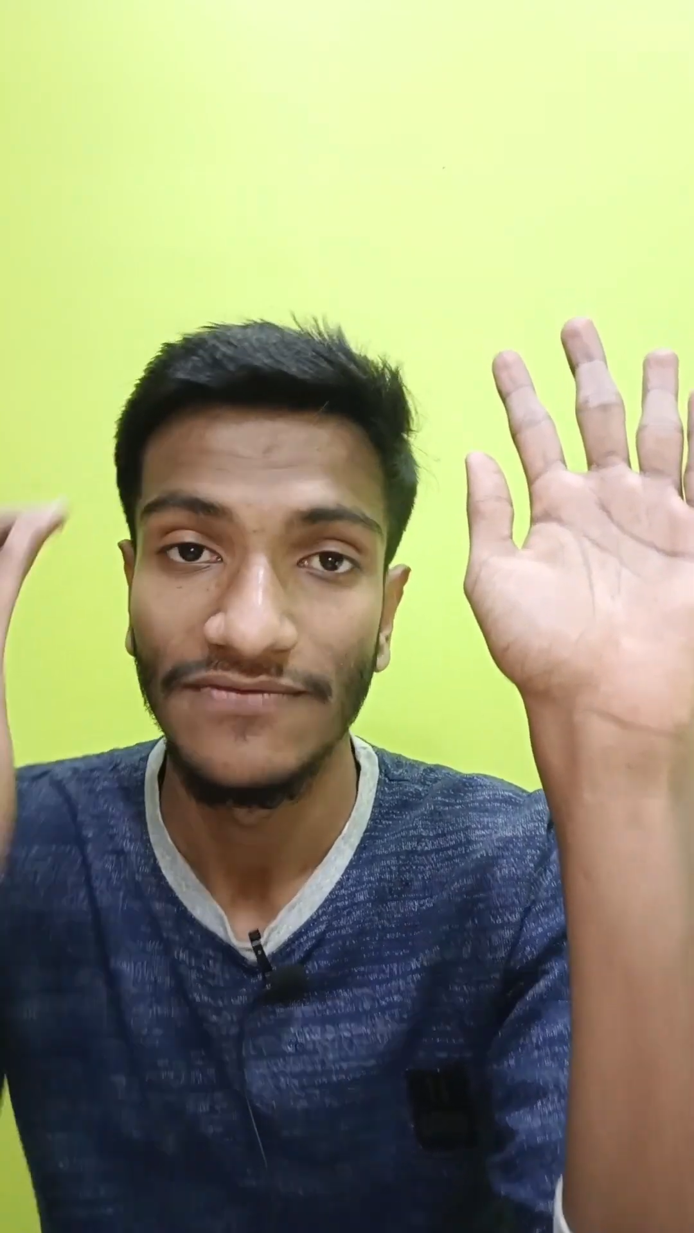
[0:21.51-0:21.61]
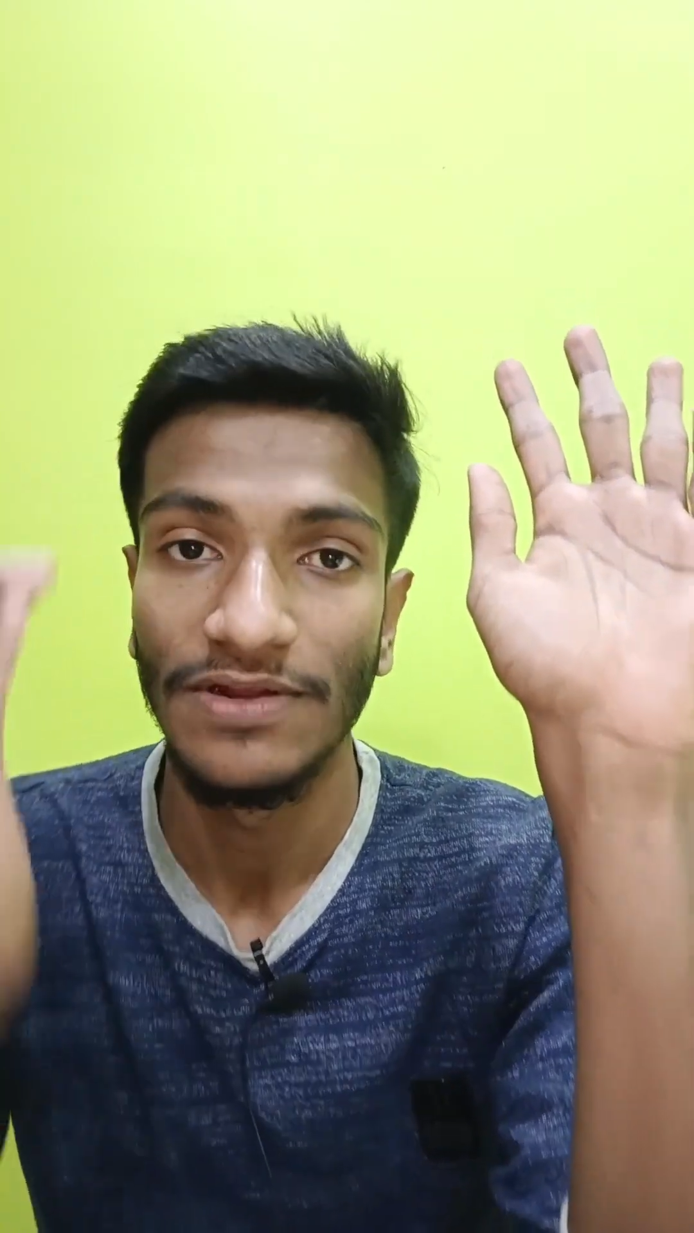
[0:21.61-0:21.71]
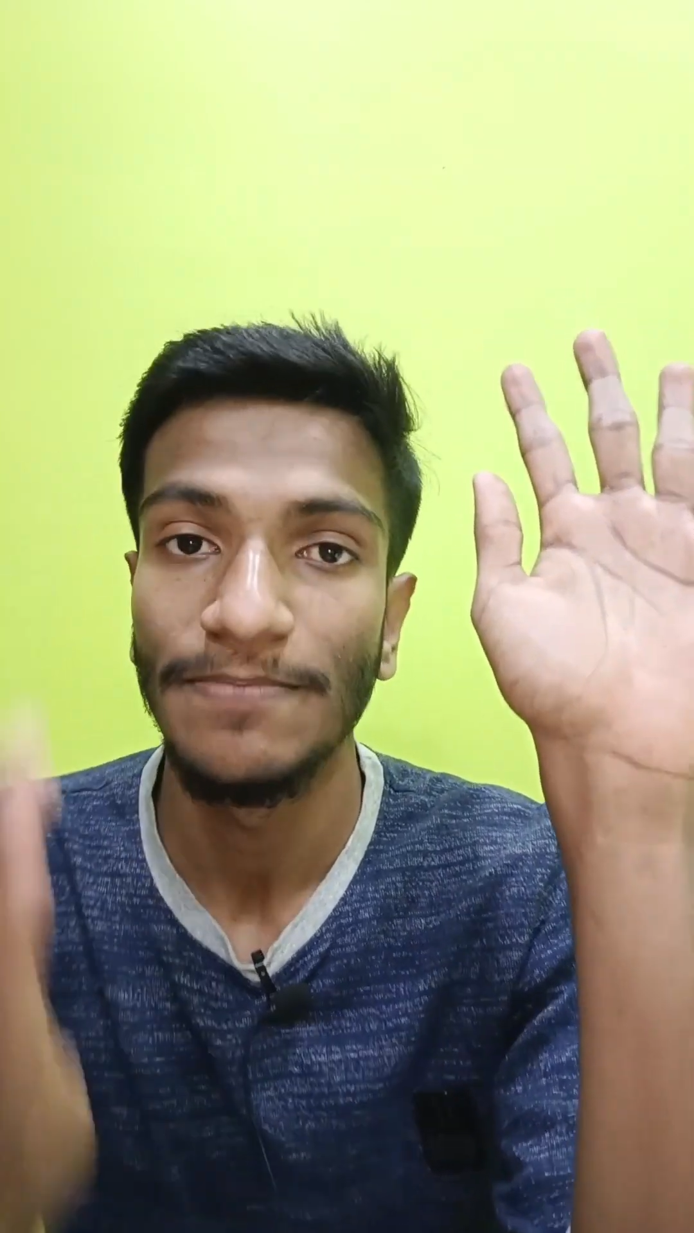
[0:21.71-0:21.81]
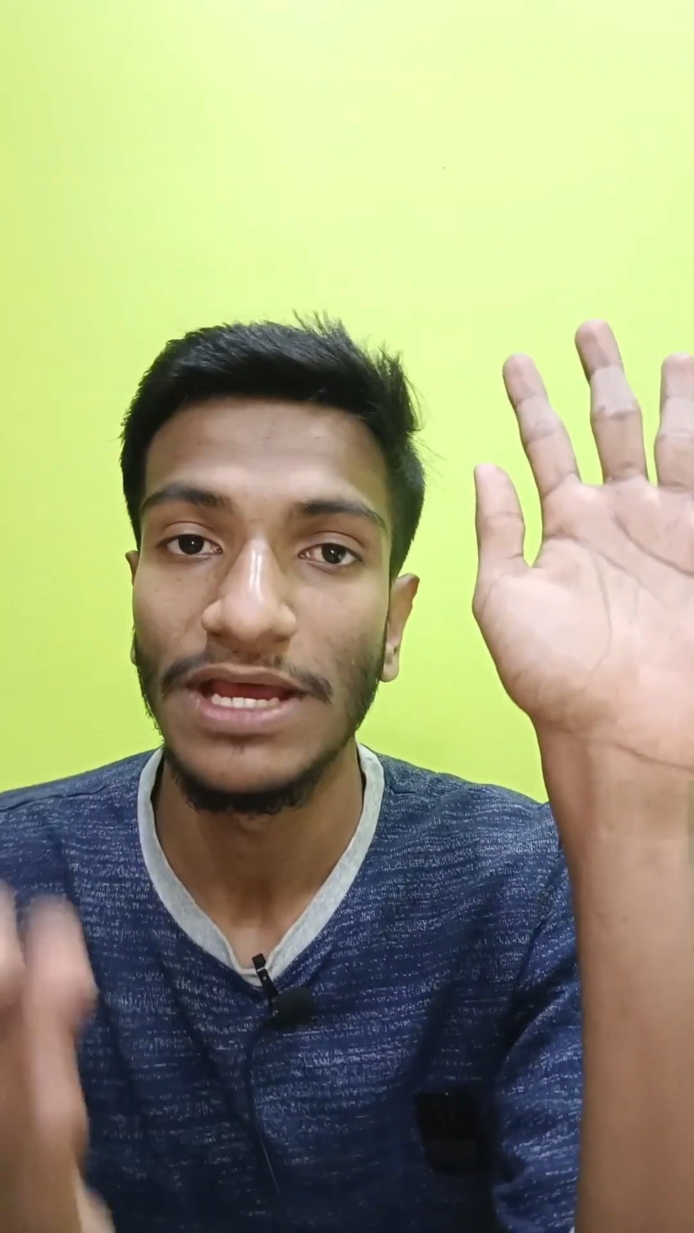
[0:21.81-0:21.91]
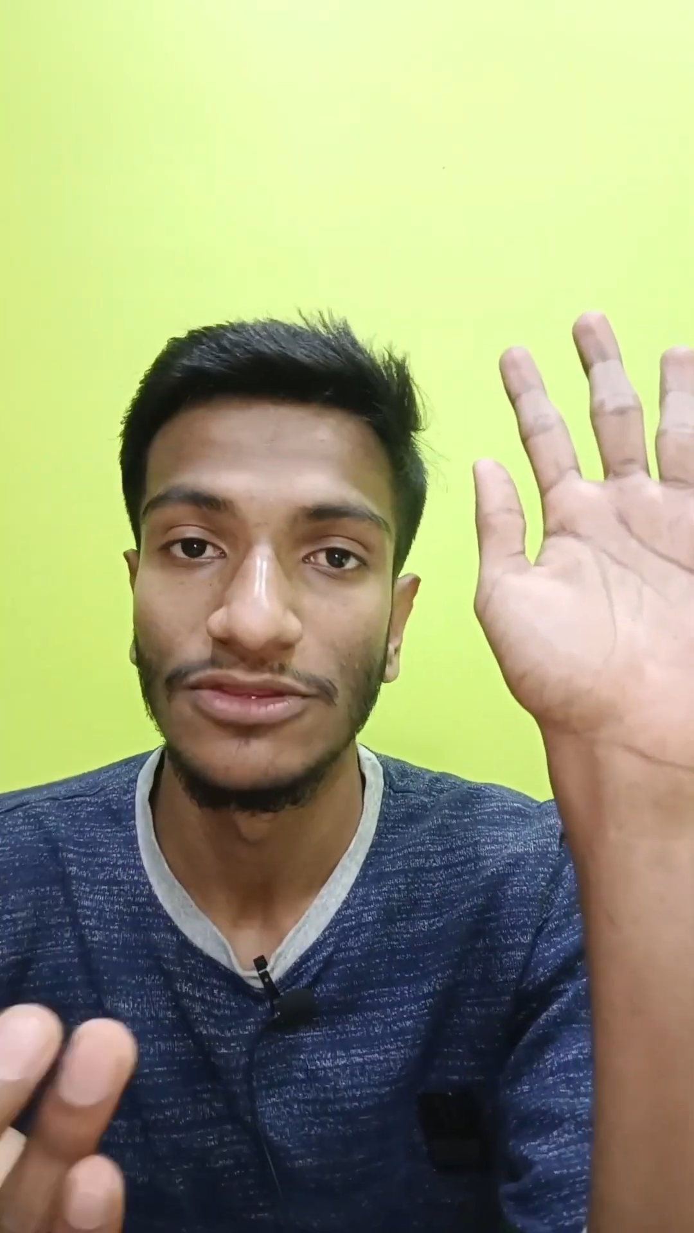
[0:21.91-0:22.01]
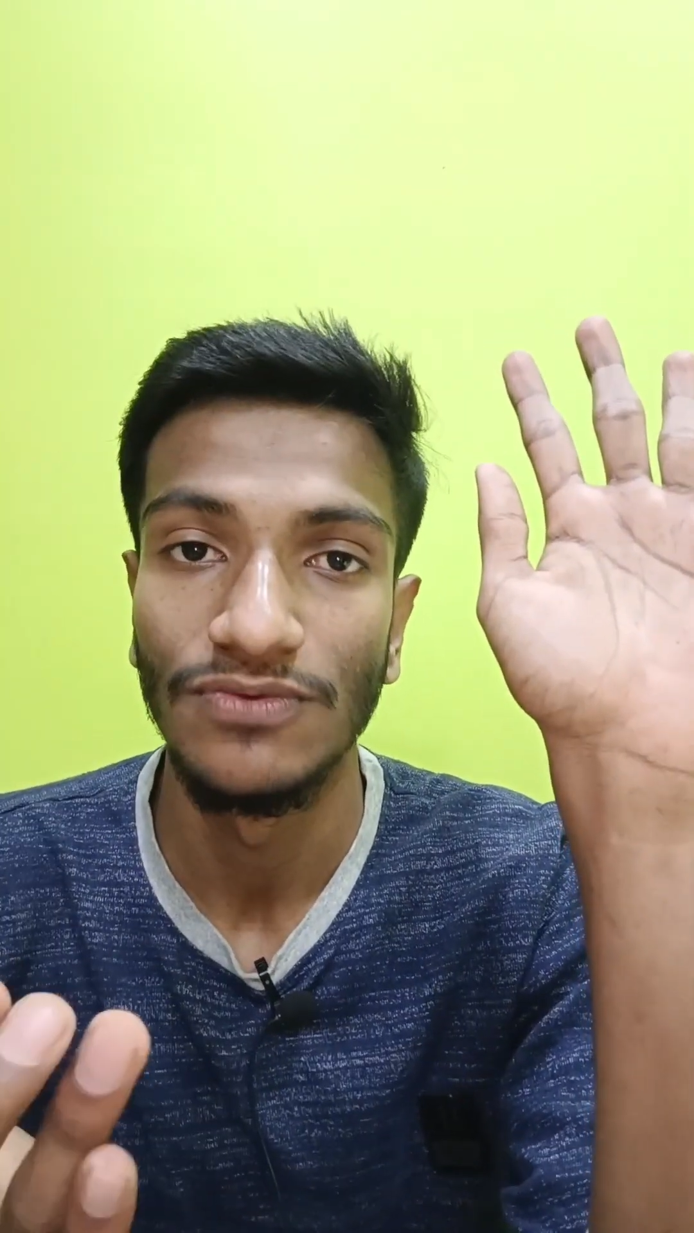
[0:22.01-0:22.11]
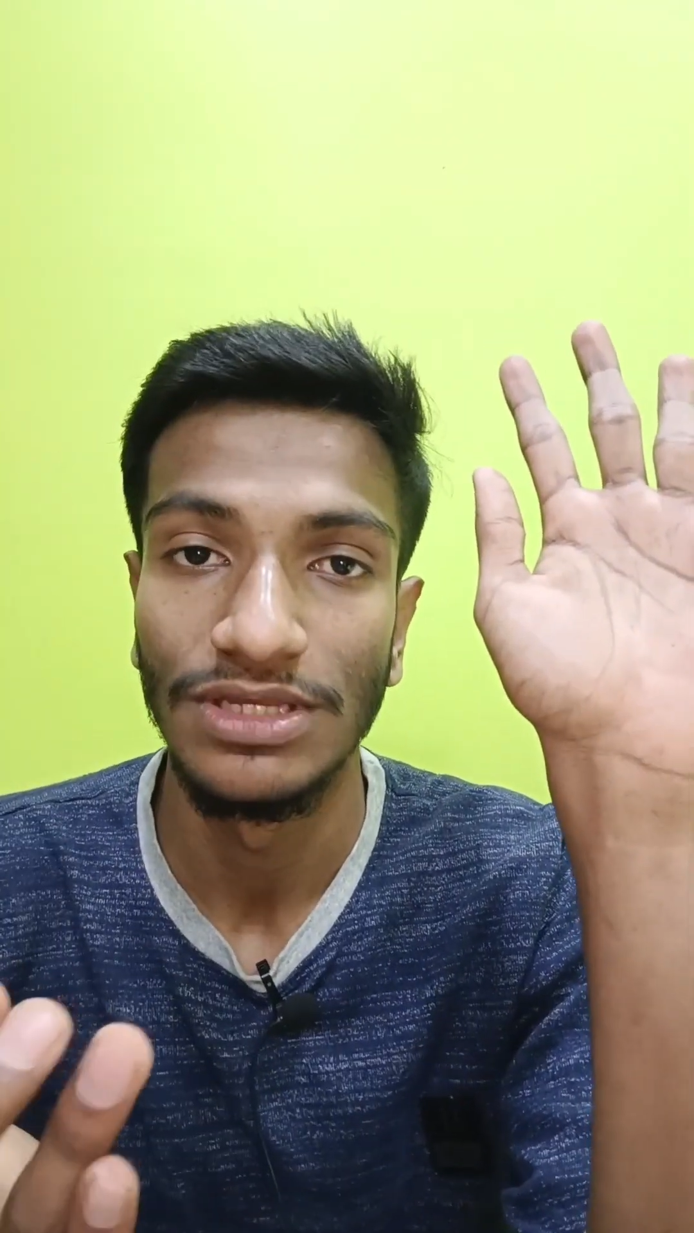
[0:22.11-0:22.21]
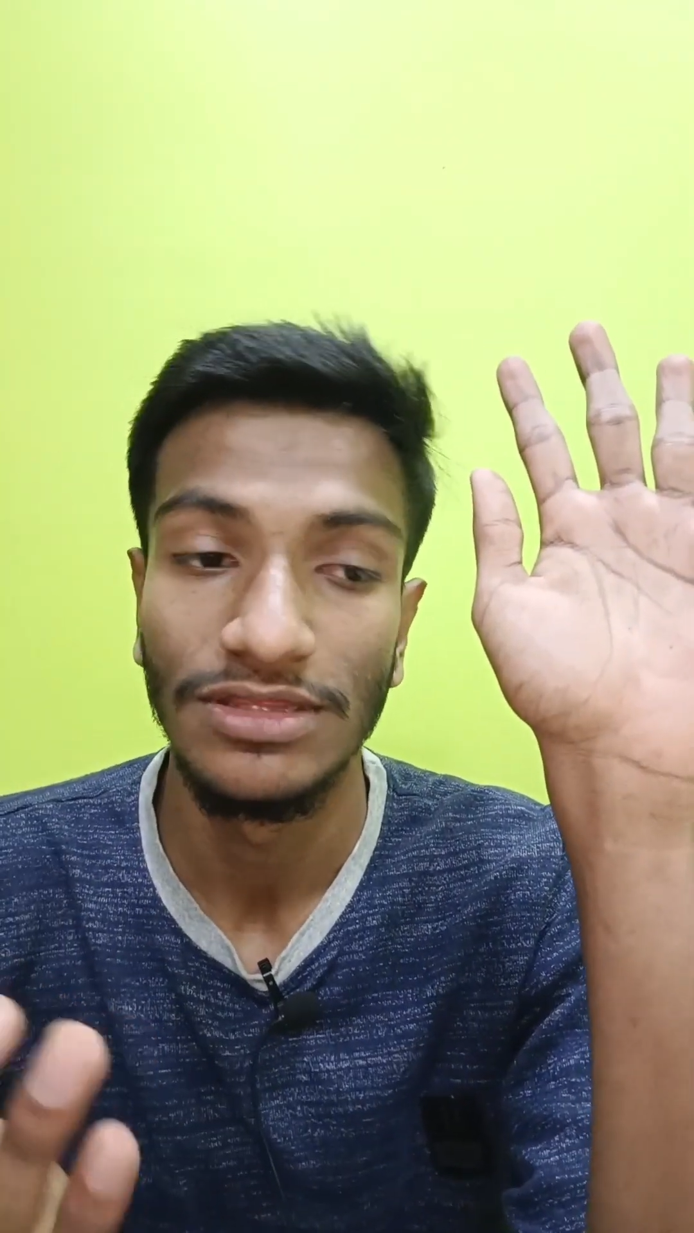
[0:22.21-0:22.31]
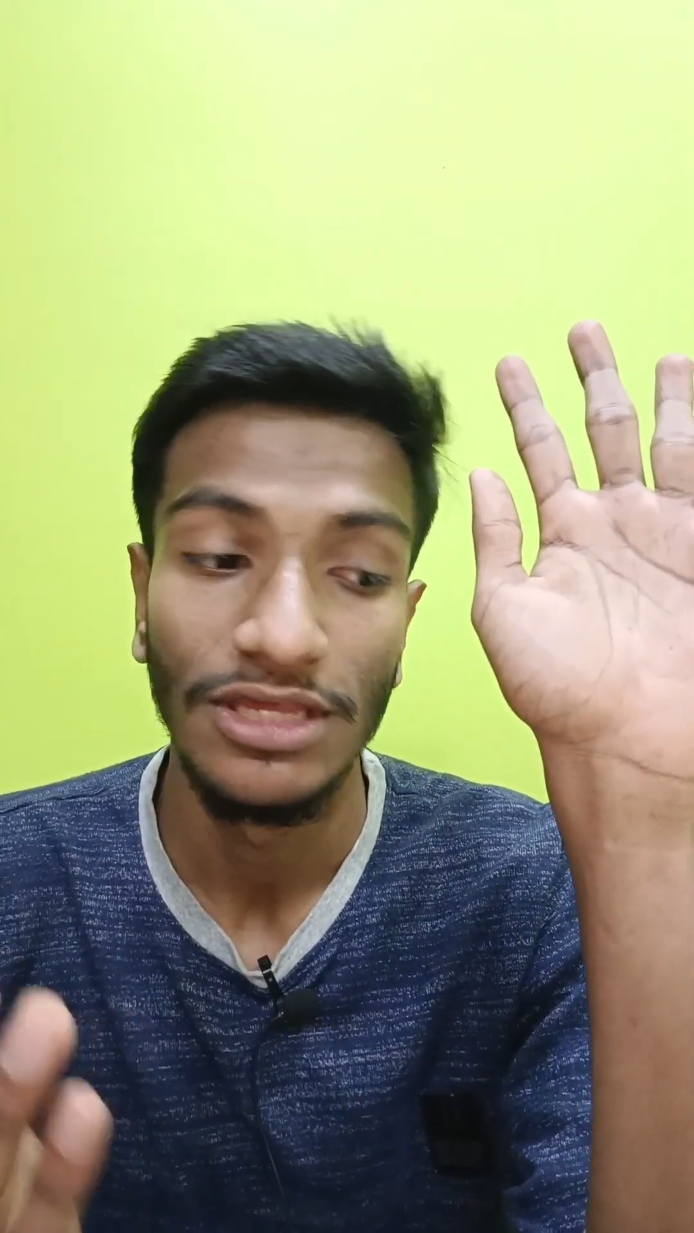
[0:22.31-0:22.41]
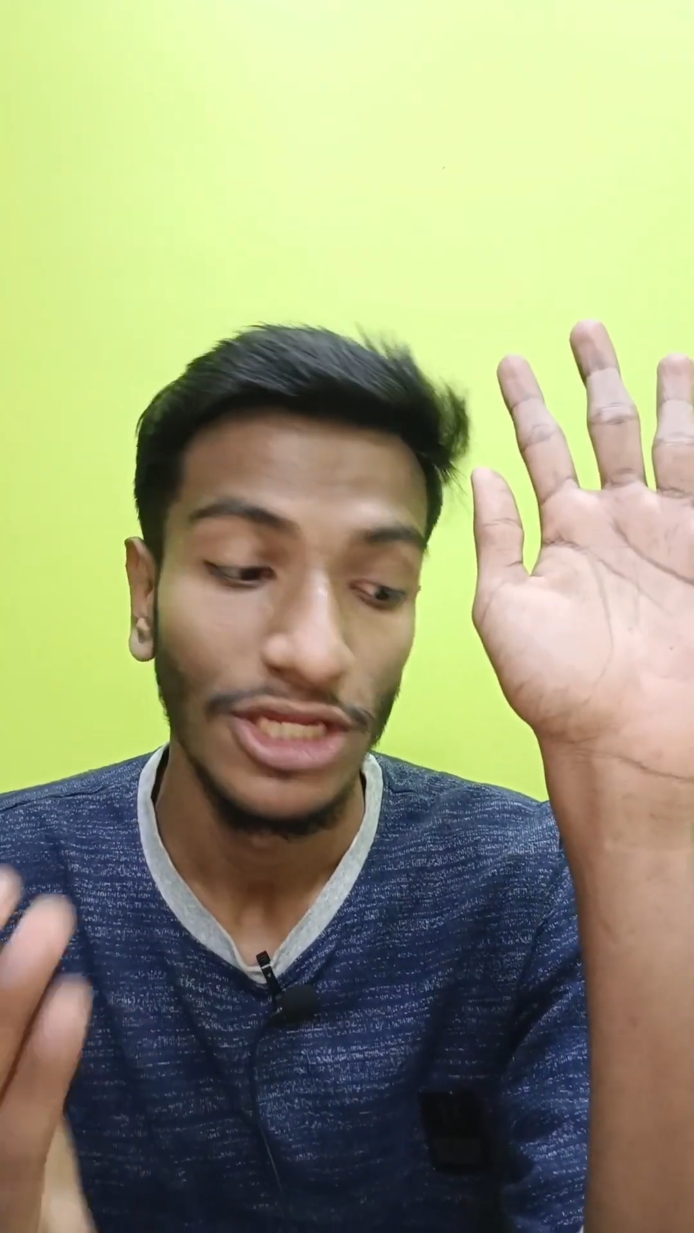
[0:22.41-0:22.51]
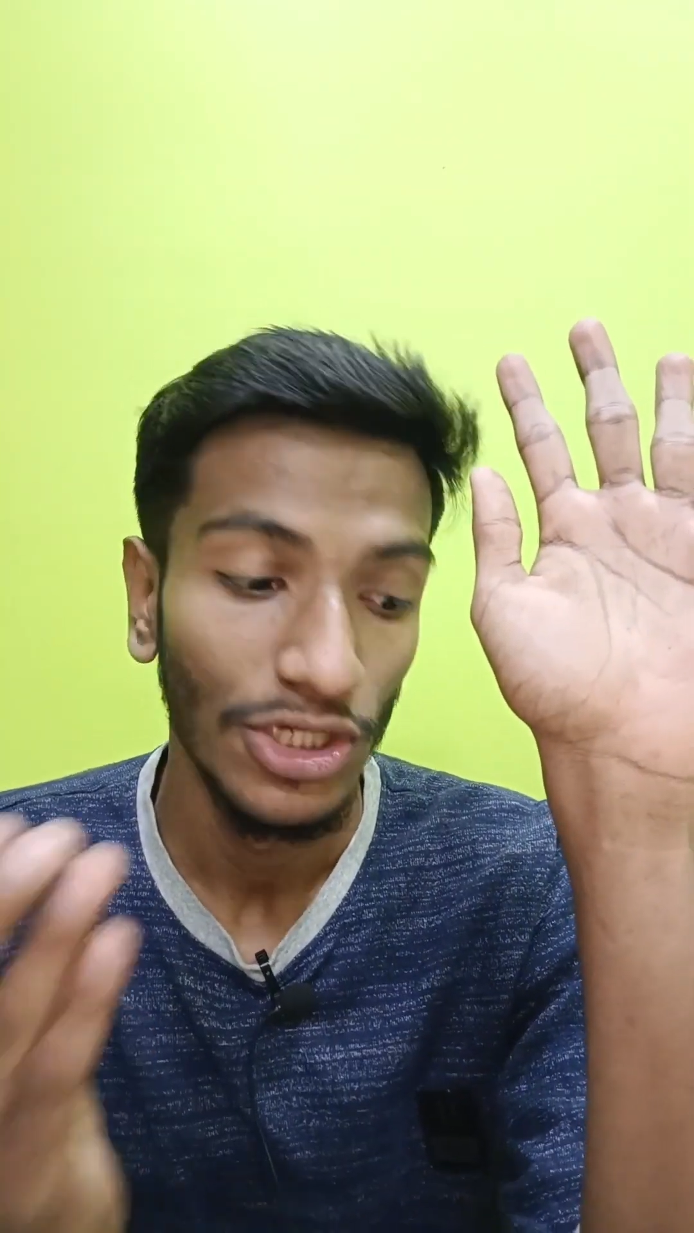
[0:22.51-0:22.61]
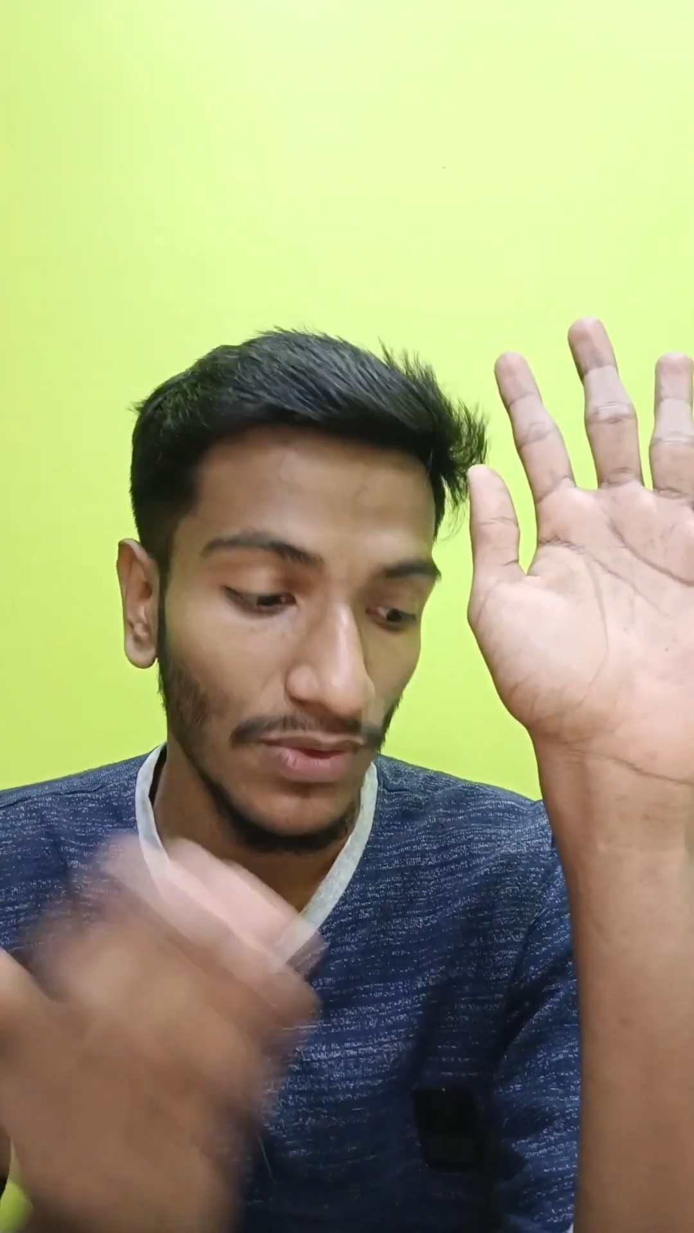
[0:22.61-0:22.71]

different pathways